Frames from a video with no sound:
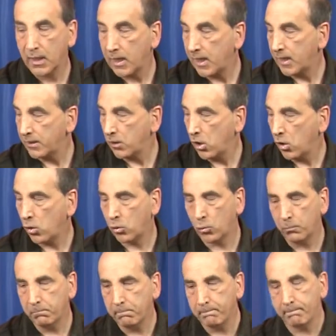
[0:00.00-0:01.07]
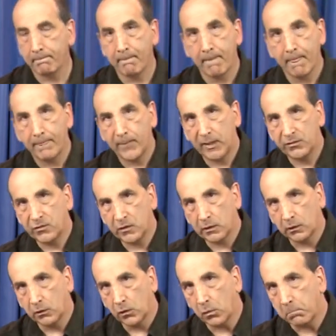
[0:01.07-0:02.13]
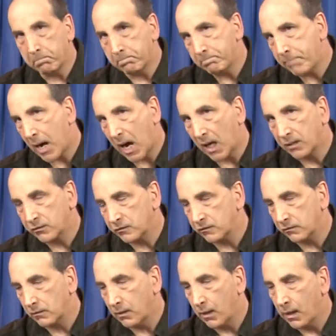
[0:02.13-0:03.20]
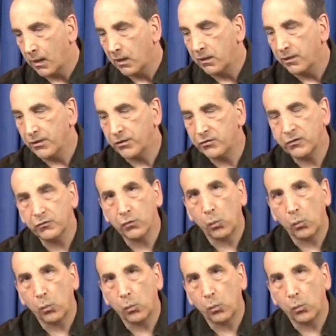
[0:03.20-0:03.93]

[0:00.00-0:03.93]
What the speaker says: At home, it's in a little box. This is a